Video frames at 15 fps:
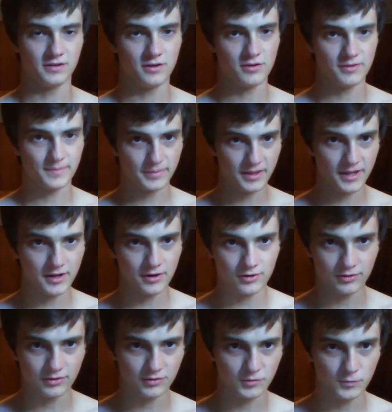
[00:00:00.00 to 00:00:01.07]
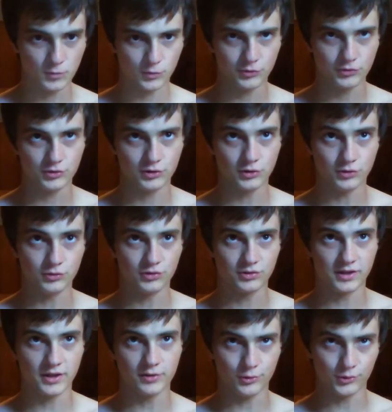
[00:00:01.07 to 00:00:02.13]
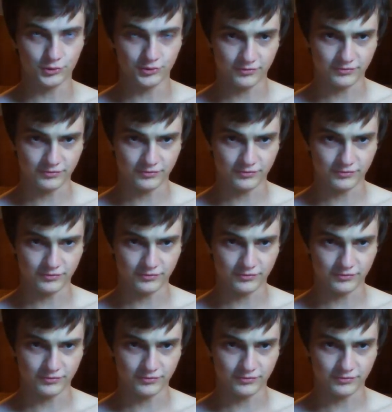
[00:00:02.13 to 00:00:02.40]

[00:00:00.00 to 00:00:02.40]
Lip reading: You know, the player is forced to use skills